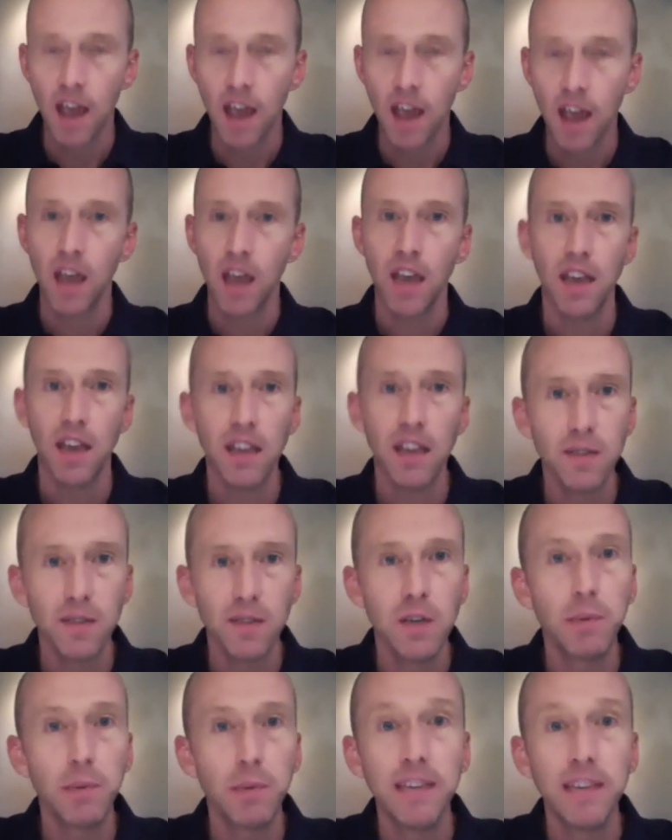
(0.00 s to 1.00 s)
it gives you
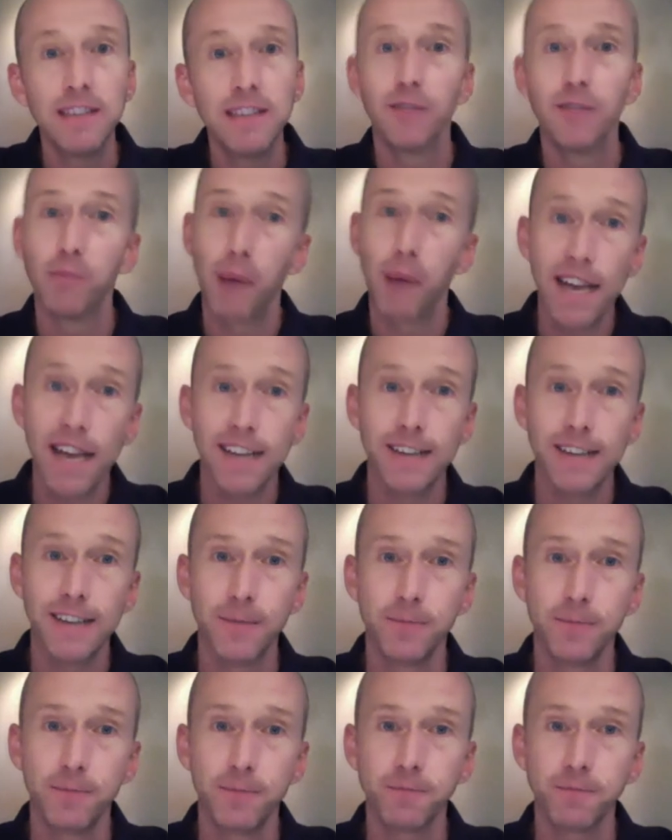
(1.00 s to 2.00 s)
peace of mind.
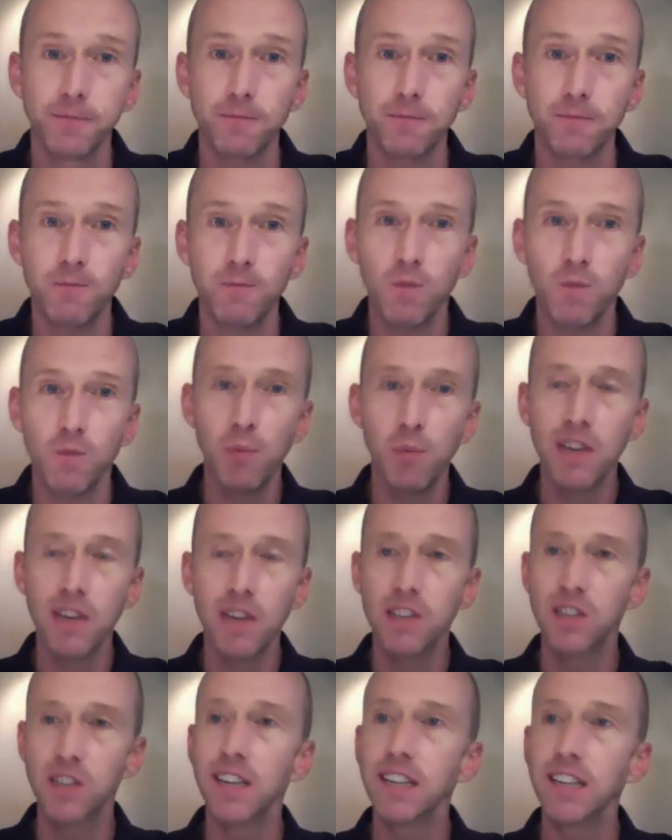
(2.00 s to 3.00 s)
Because
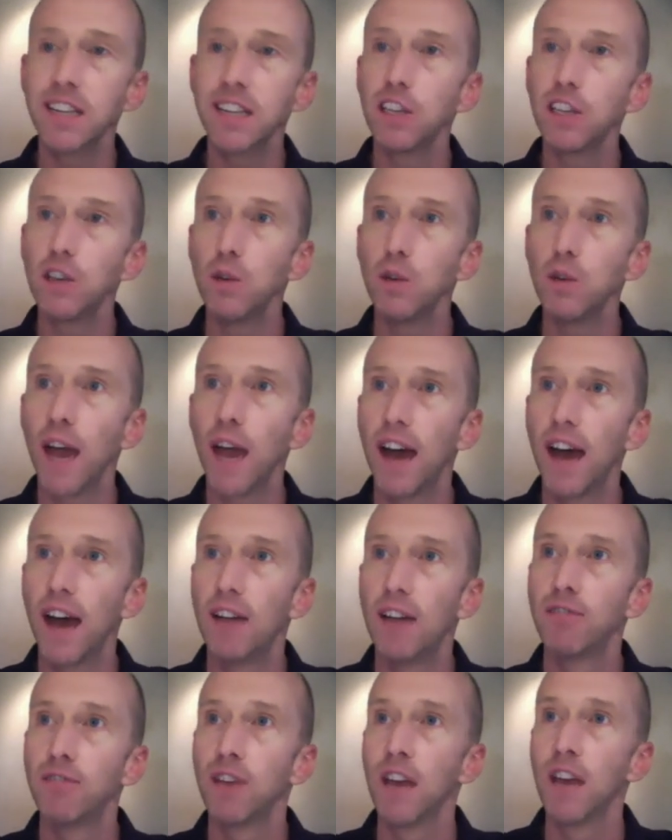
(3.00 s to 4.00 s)
suddenly you
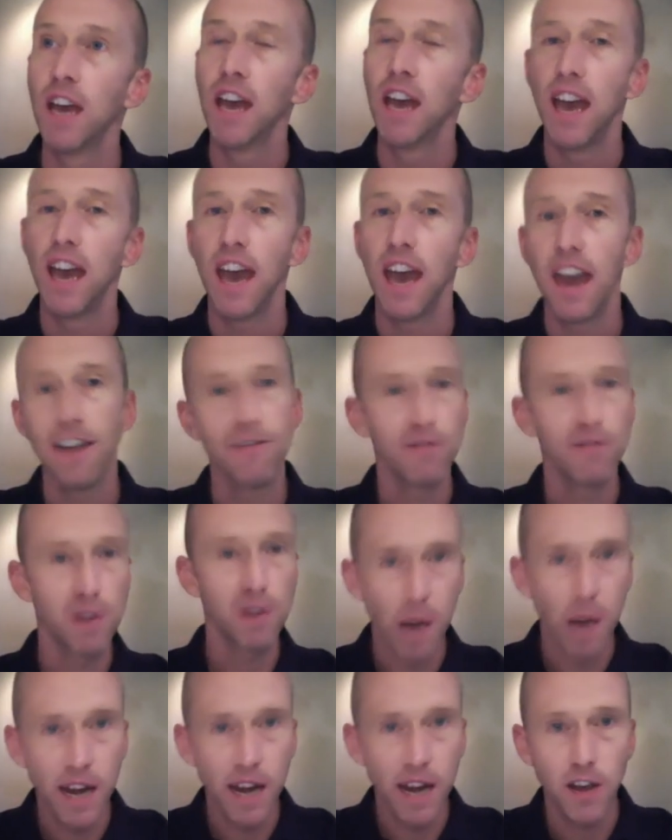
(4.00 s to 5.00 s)
have
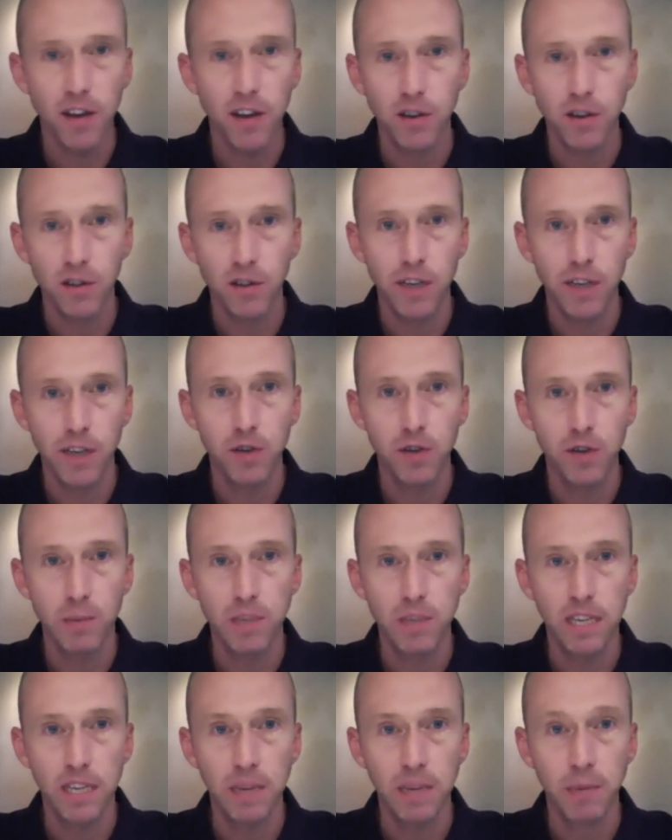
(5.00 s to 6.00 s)
everybody on your leadership
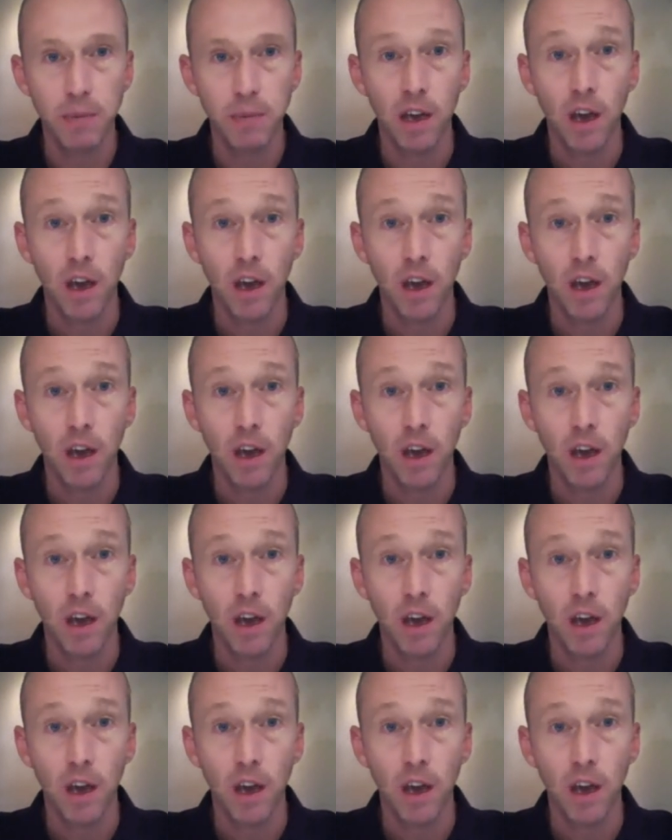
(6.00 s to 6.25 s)
team,